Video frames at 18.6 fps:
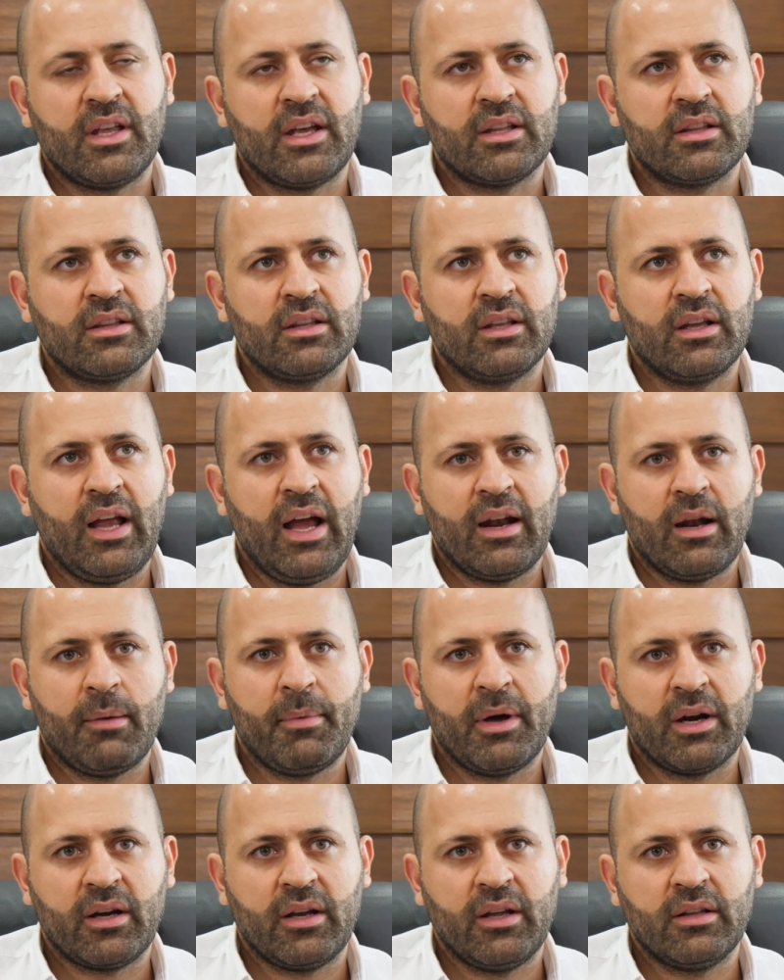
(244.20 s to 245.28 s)
that Ghana
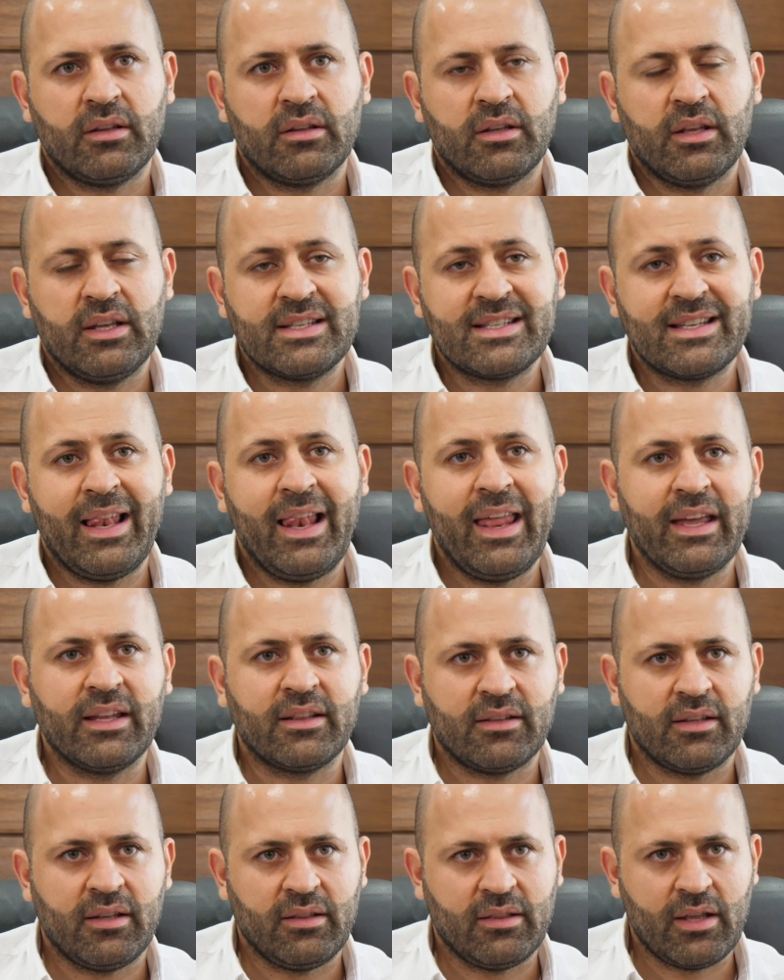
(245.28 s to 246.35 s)
market is
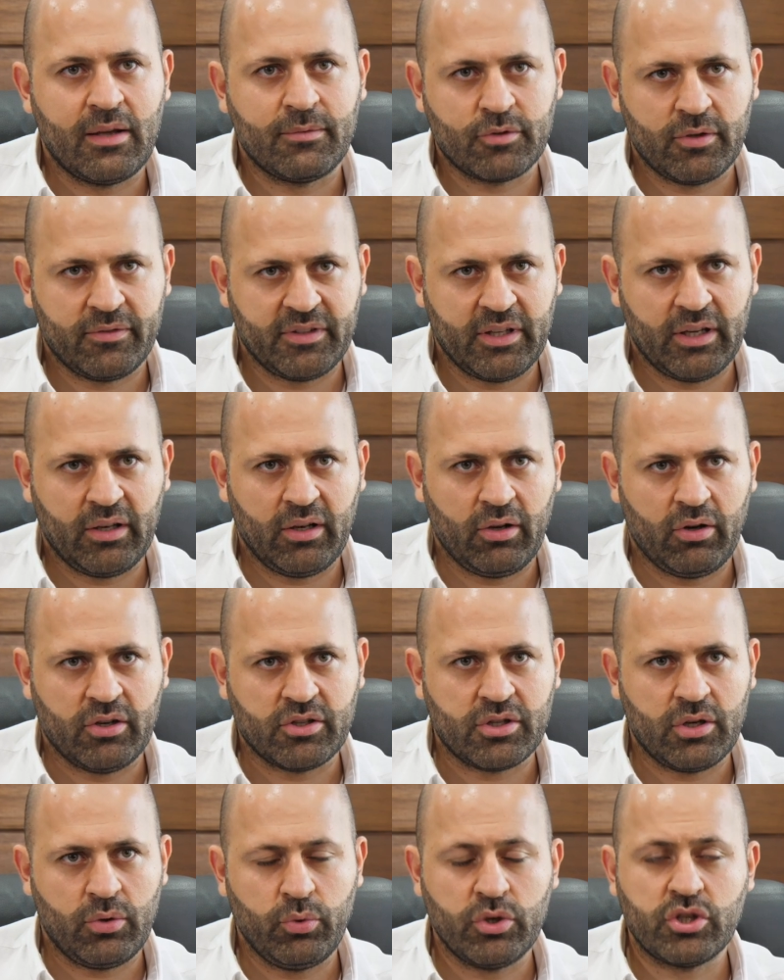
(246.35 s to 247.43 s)
late in terms of
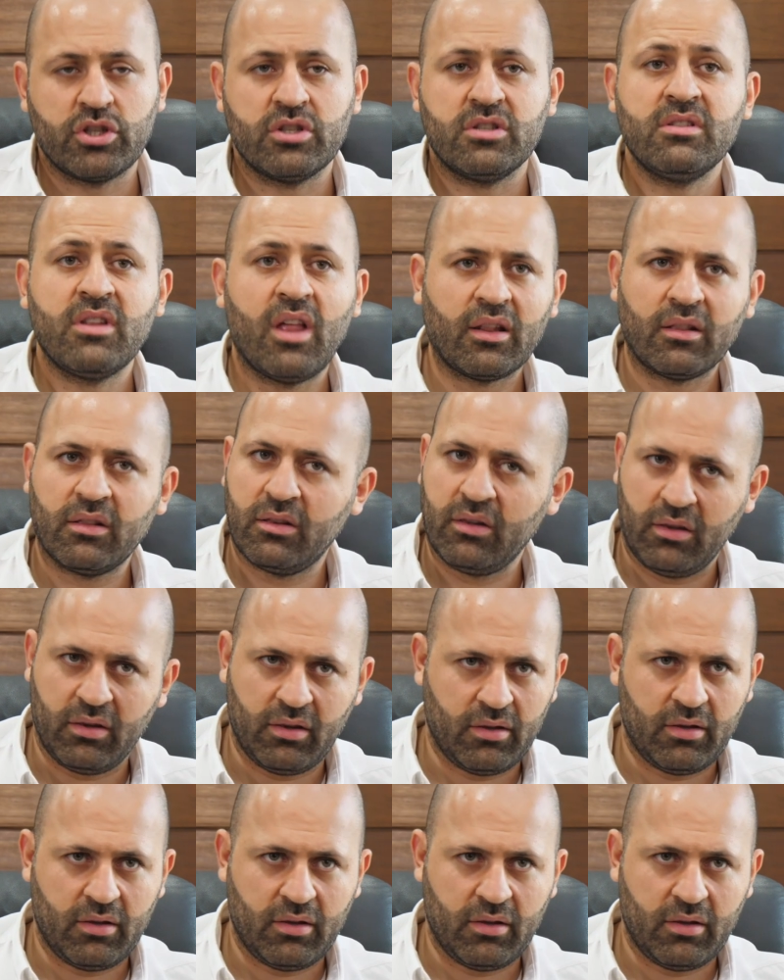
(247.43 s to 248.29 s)
technology, which is not